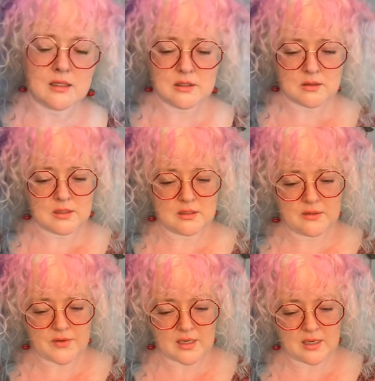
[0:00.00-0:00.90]
So let's see
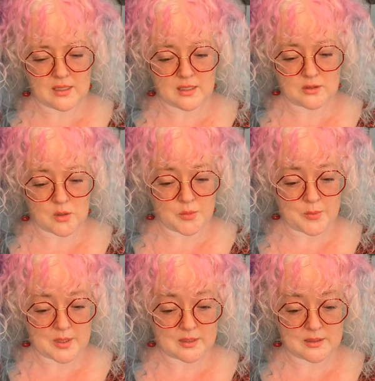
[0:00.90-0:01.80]
if I can get this open,
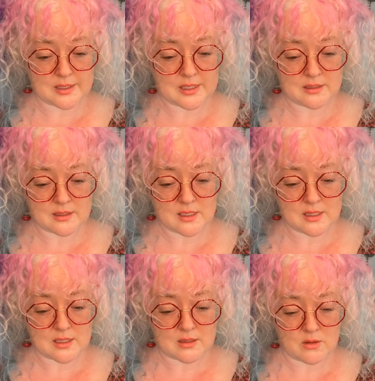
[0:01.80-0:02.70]
because seriously,
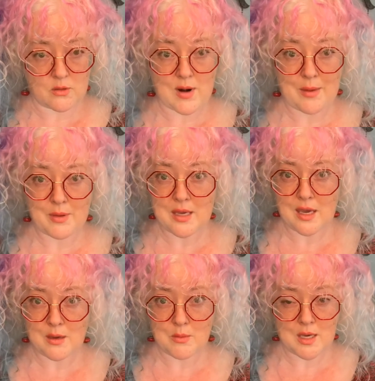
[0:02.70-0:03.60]
the, the wrapping
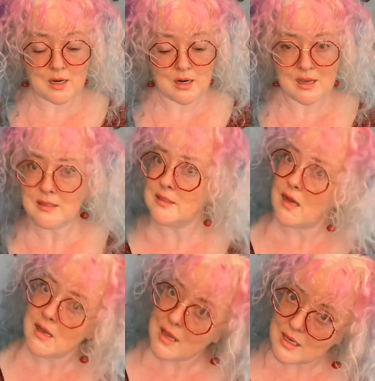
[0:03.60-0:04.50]
game here is
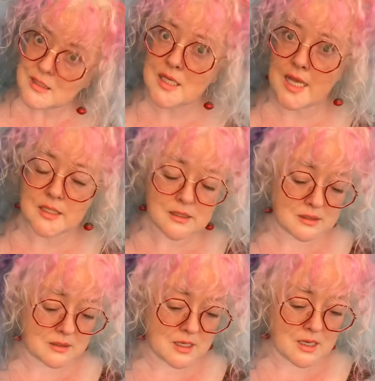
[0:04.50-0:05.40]
intense.
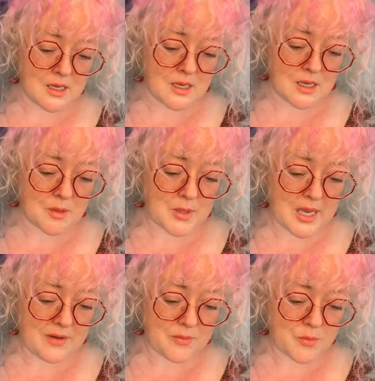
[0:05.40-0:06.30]
I'm
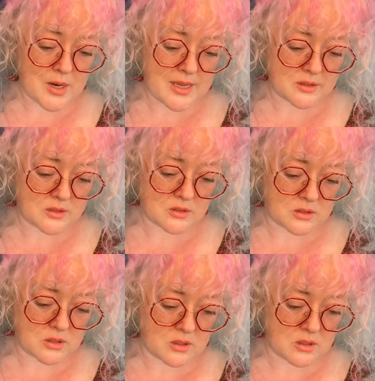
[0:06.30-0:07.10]
kind of impressed.